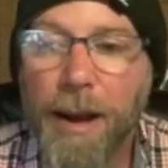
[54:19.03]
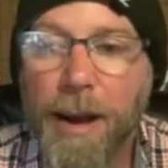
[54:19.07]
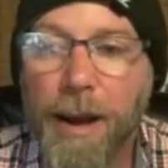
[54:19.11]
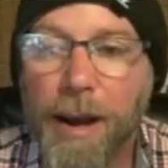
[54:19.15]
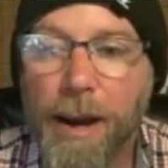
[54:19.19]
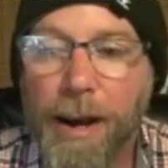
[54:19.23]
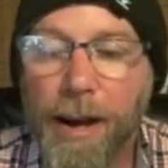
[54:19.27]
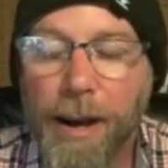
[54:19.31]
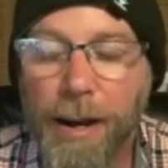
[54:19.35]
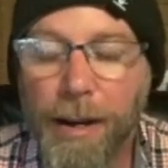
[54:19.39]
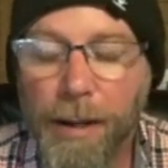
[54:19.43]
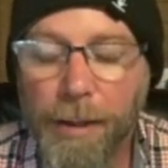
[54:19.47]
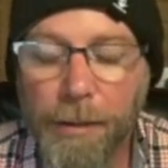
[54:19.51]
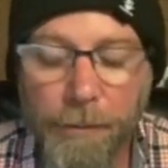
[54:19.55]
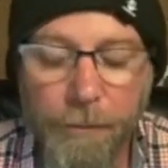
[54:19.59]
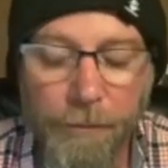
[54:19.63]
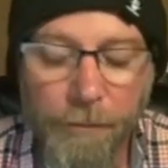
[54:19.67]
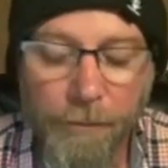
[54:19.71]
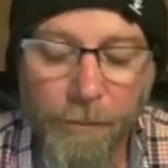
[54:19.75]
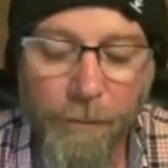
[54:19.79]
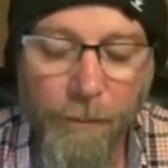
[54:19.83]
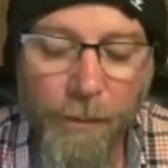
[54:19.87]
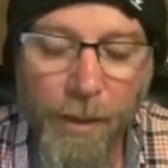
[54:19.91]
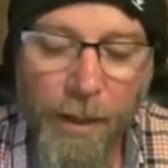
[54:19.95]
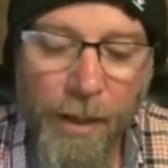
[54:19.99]

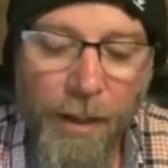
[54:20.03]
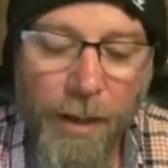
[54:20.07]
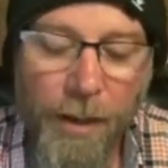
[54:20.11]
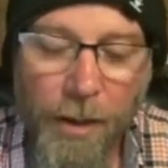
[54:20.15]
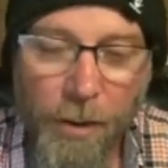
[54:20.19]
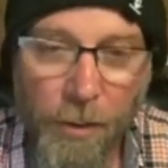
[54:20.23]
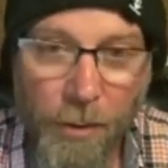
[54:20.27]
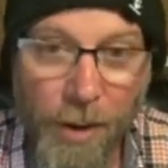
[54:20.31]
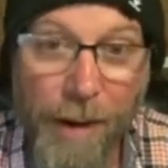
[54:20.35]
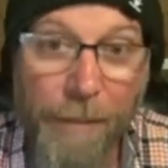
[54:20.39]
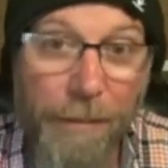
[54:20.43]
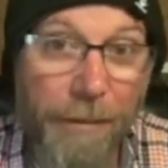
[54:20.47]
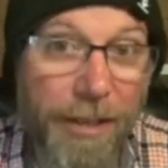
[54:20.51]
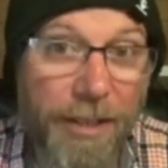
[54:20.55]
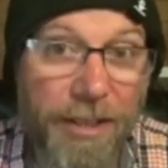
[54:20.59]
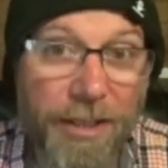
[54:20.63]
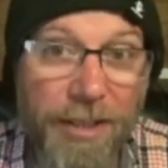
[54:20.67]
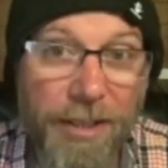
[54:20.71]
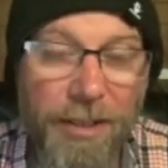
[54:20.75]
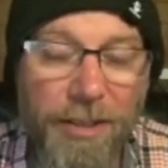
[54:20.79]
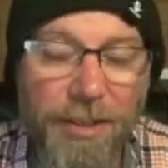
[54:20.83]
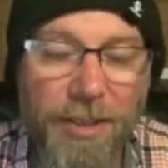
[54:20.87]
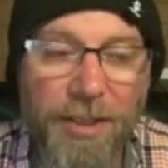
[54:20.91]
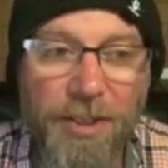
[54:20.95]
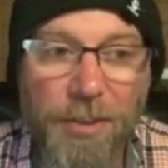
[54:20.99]
Um, grappling
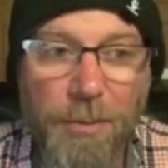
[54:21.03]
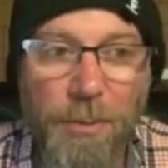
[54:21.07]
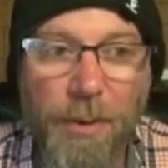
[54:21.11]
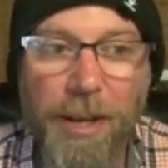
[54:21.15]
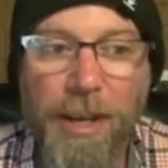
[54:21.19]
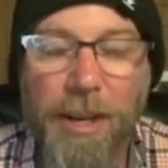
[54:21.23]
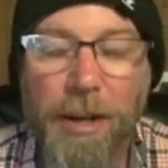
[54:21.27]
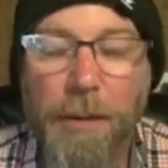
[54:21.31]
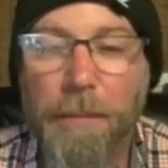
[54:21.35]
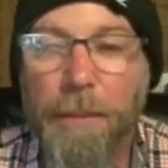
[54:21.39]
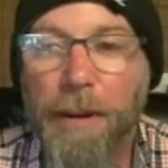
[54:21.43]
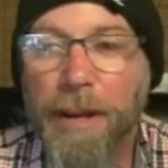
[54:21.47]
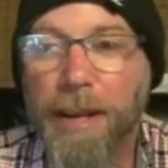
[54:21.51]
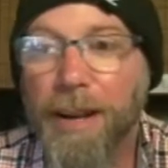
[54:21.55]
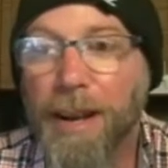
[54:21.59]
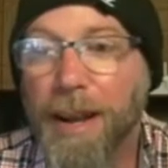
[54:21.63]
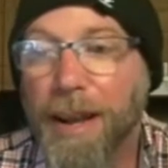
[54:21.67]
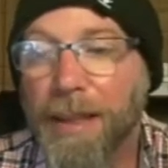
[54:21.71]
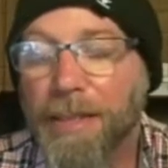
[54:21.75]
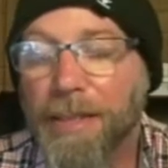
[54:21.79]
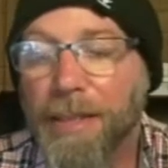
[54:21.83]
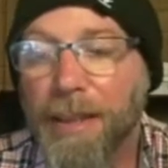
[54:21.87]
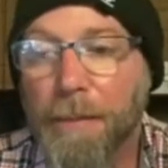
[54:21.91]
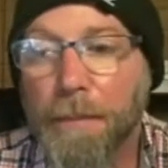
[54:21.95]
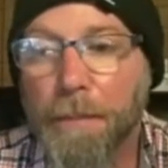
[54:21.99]
skills as well, but
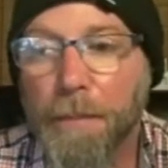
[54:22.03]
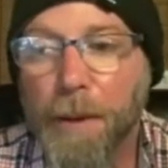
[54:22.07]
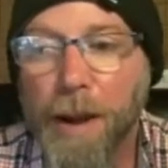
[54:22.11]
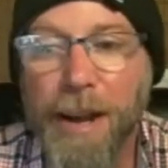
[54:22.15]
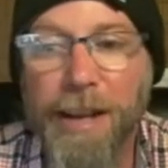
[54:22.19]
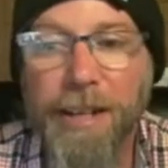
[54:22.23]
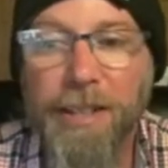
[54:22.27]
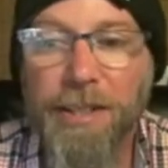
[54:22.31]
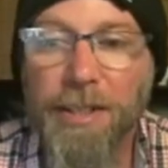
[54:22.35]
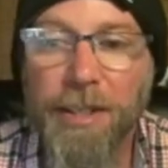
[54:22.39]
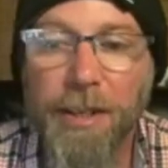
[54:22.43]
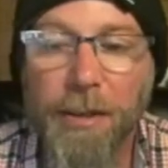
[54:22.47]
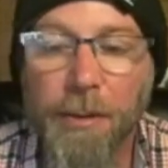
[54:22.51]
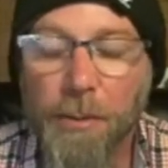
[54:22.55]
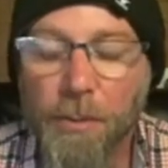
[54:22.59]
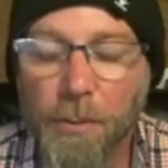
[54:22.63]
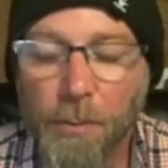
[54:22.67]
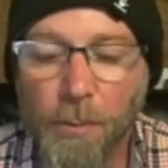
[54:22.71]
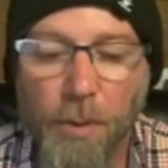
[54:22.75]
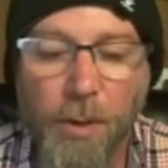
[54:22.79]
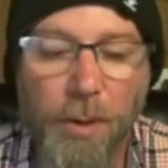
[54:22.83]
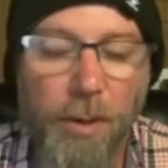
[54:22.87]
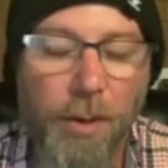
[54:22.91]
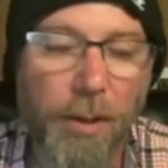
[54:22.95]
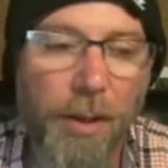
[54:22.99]
I think boxing
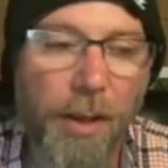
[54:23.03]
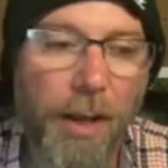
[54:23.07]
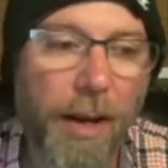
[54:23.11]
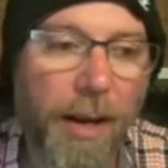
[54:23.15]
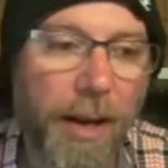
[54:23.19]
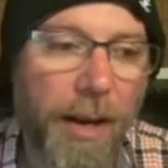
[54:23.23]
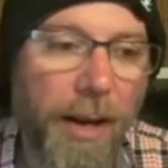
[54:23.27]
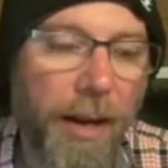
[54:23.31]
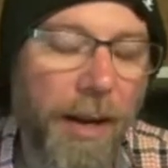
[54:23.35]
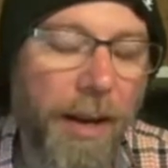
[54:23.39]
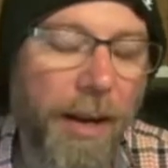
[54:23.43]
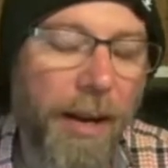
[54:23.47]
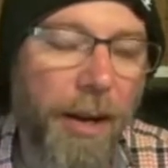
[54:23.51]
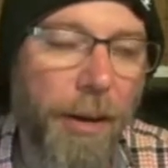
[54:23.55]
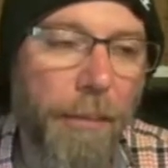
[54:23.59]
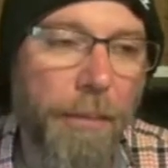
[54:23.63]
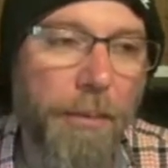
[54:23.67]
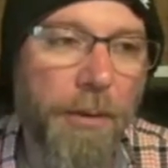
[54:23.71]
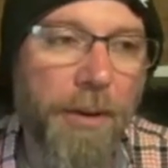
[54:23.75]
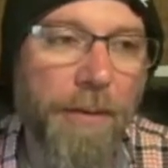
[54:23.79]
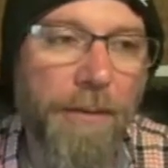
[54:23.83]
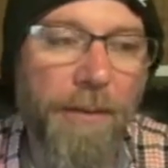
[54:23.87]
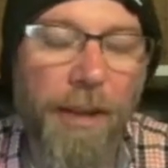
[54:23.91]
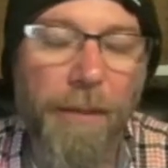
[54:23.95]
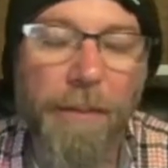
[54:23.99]
will uh, help
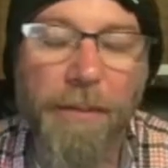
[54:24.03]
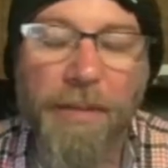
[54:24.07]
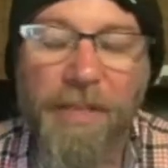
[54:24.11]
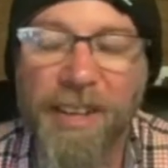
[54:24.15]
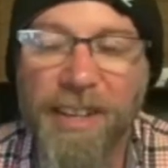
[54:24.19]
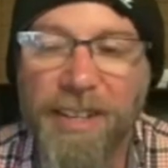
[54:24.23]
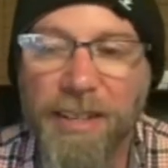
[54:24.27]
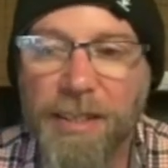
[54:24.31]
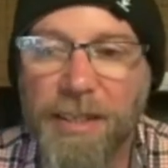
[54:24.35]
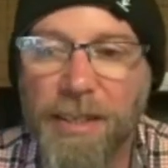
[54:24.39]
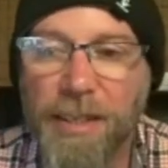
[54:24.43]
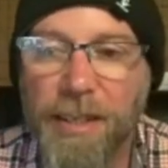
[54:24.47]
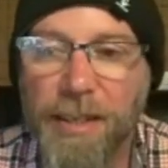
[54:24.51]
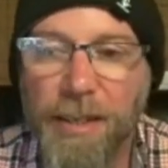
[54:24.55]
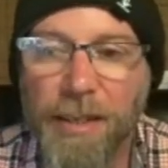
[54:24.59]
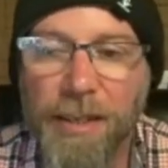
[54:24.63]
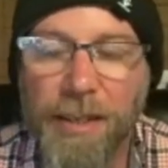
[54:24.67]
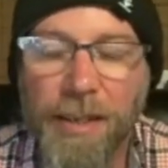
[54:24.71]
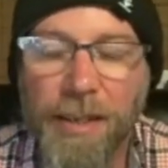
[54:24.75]
you develop things that